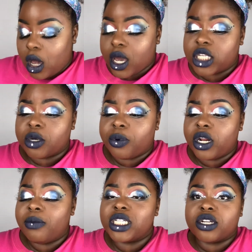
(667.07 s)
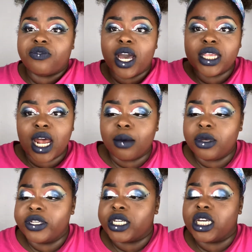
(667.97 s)
Okay, so pretty much the red that I'm
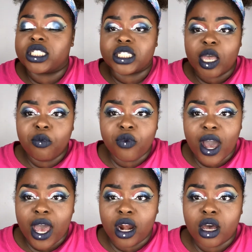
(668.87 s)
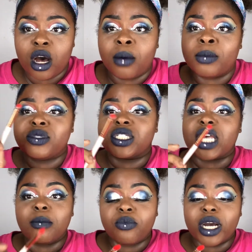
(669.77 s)
using is the same red. I'm using the
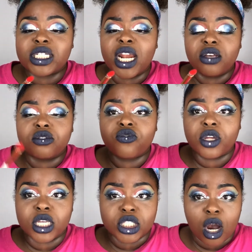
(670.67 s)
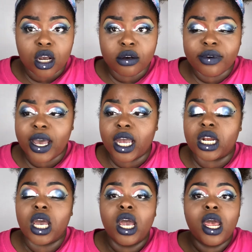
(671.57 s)
same brush that I used for the darker red
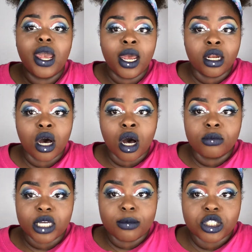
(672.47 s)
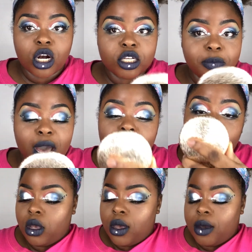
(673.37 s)
in the James Charles palette.
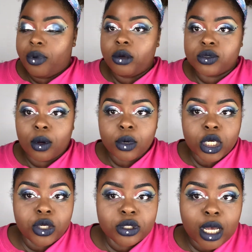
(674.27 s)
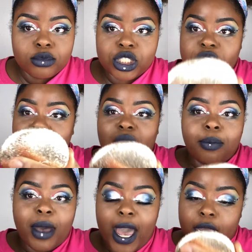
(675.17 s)
And pretty much what I'm gonna do is I'm just gonna like
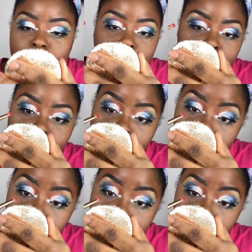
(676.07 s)
pack it on.